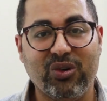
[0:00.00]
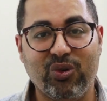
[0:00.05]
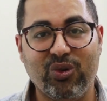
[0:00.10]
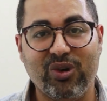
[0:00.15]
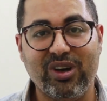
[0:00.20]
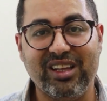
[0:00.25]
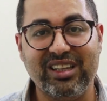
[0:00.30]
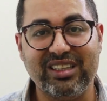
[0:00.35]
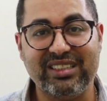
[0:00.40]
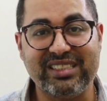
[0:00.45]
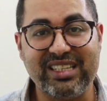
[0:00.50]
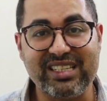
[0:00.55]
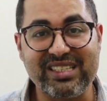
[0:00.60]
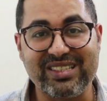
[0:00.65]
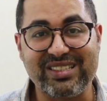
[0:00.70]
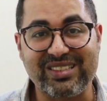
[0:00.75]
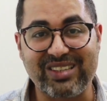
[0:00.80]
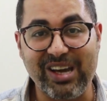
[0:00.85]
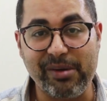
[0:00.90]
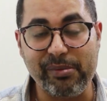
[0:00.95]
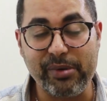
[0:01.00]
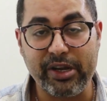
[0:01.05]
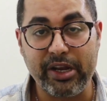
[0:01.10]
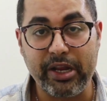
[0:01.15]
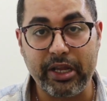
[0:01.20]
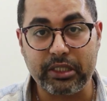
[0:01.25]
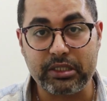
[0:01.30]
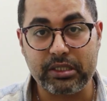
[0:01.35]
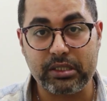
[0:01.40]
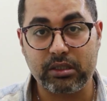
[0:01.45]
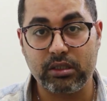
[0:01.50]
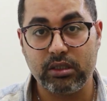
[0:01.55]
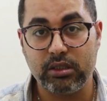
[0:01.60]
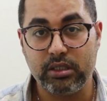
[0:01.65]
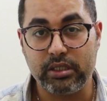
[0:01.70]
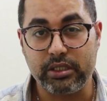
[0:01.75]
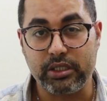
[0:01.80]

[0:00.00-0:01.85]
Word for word: Well, this is coming next.